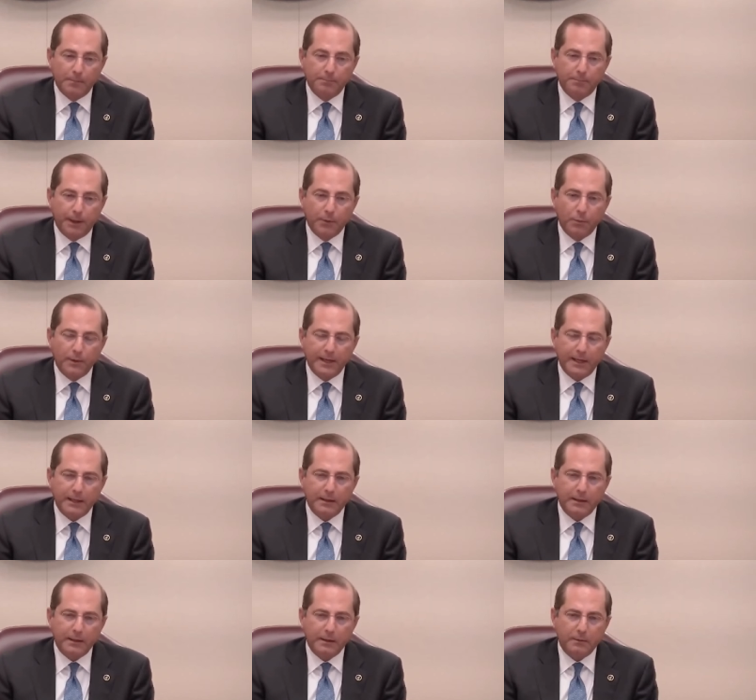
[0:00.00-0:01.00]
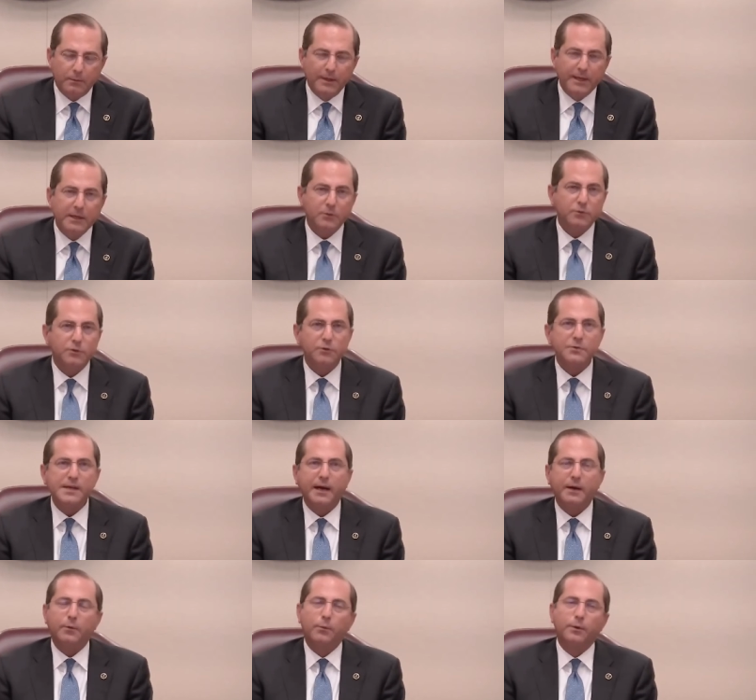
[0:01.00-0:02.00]
But we don't do
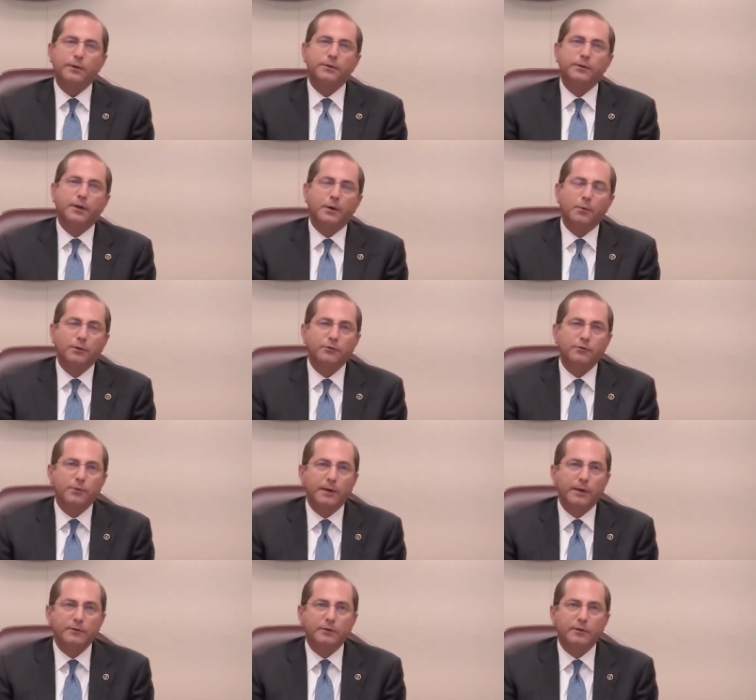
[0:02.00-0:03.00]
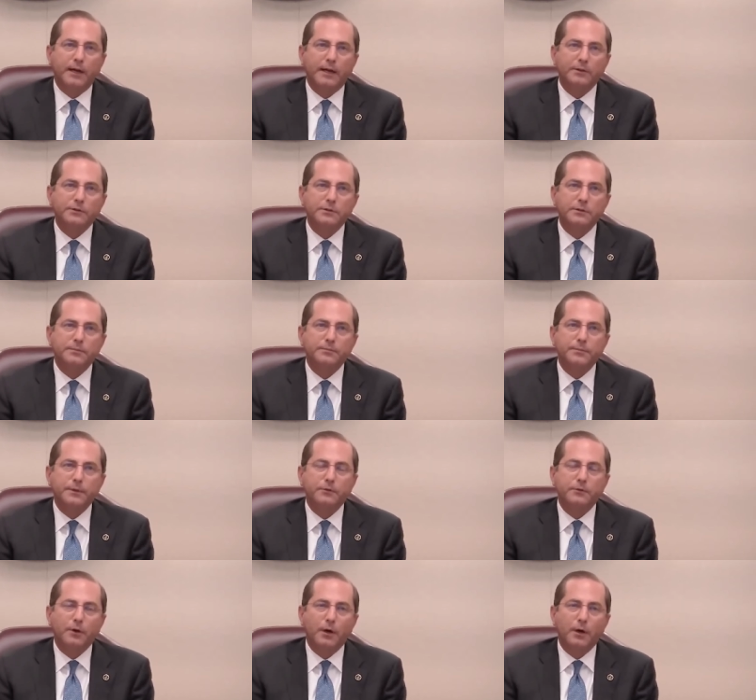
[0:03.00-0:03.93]
that with strings attached.